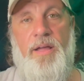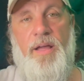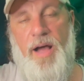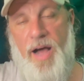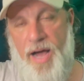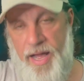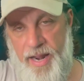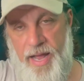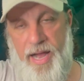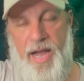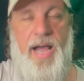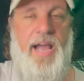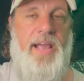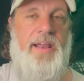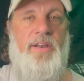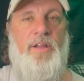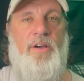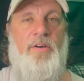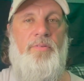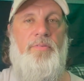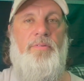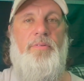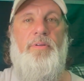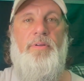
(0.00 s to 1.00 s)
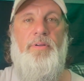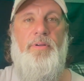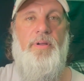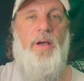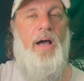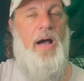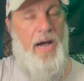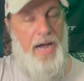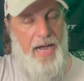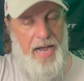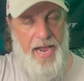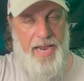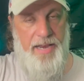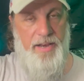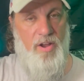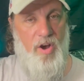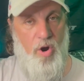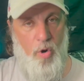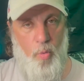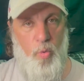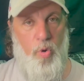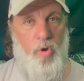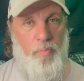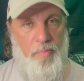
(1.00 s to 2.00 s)
on a high note. A high
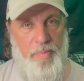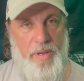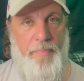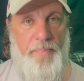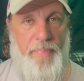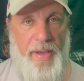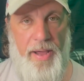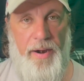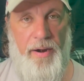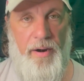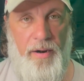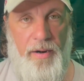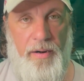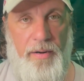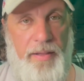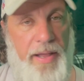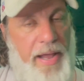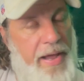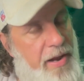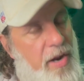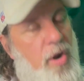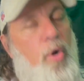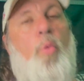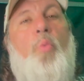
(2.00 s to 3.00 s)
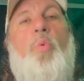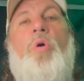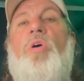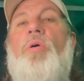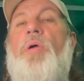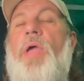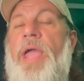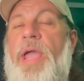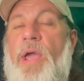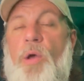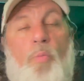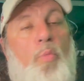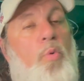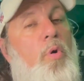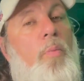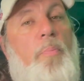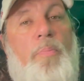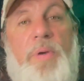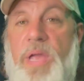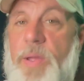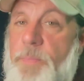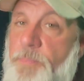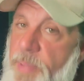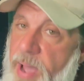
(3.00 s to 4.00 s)
note will be better. It'll it will
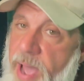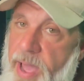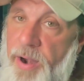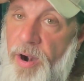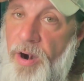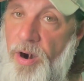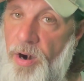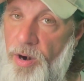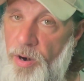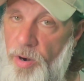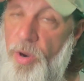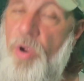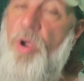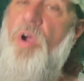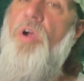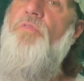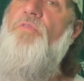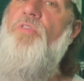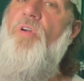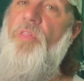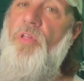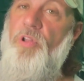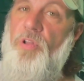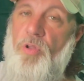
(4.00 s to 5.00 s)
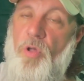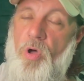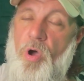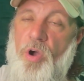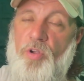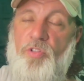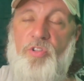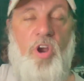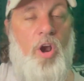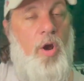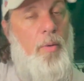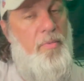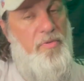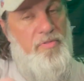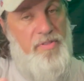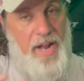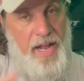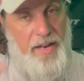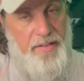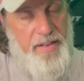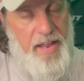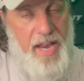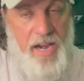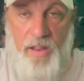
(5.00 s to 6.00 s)
be better for the long term. It's
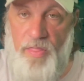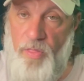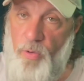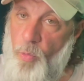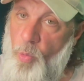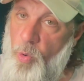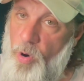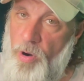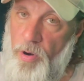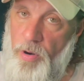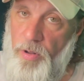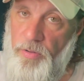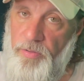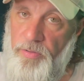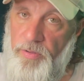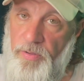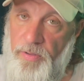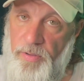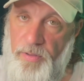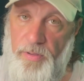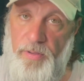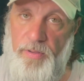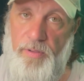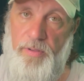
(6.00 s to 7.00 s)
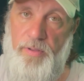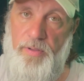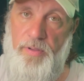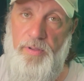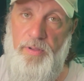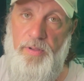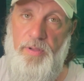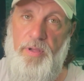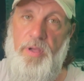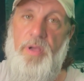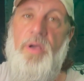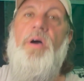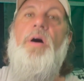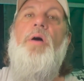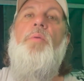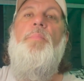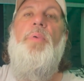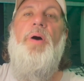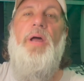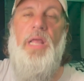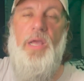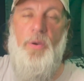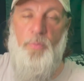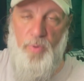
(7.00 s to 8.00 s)
not the end of the world,
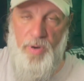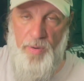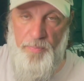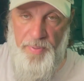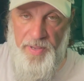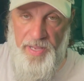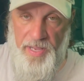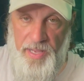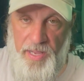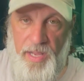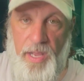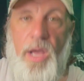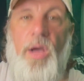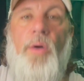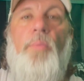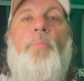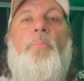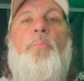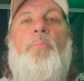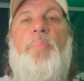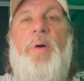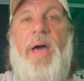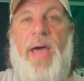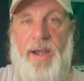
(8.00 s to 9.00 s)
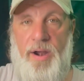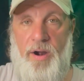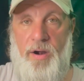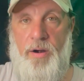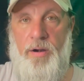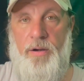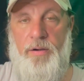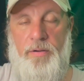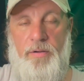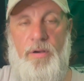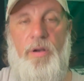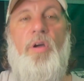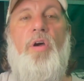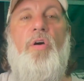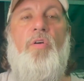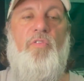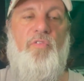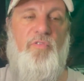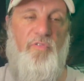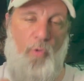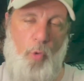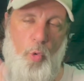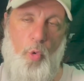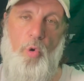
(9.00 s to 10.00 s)
but it would be better
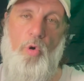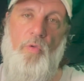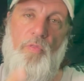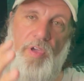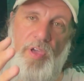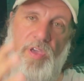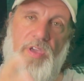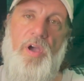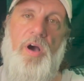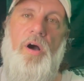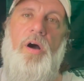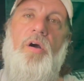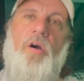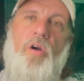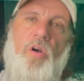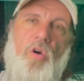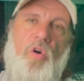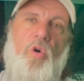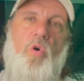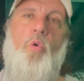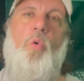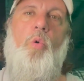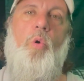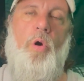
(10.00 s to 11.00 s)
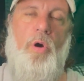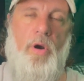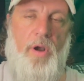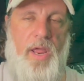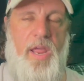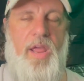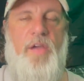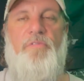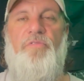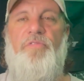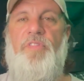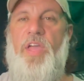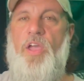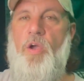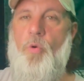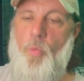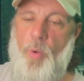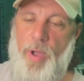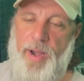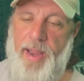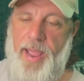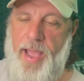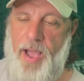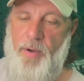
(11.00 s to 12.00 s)
for the young core if they
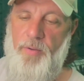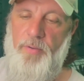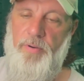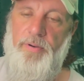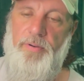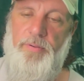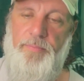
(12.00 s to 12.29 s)
went out.